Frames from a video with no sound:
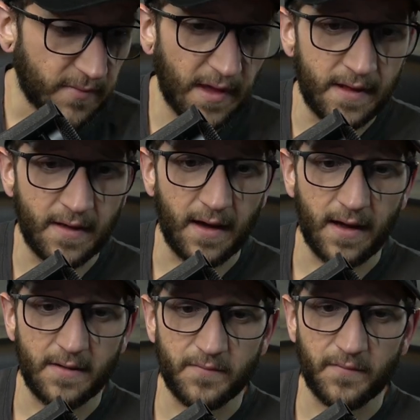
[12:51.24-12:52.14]
and
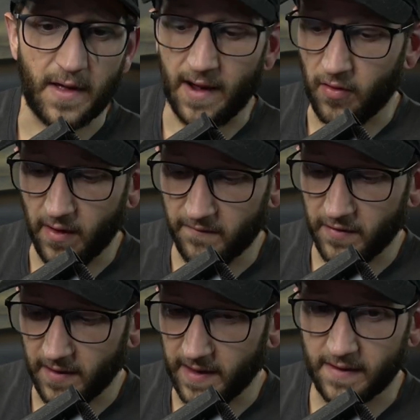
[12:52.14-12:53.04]
uh I love
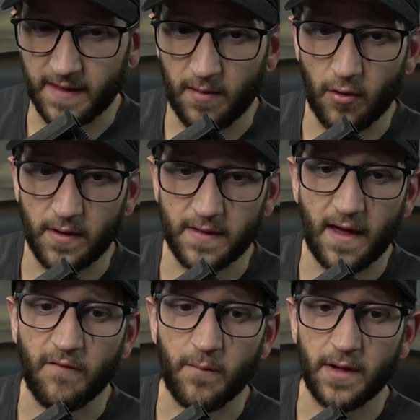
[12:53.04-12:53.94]
the like saber itself,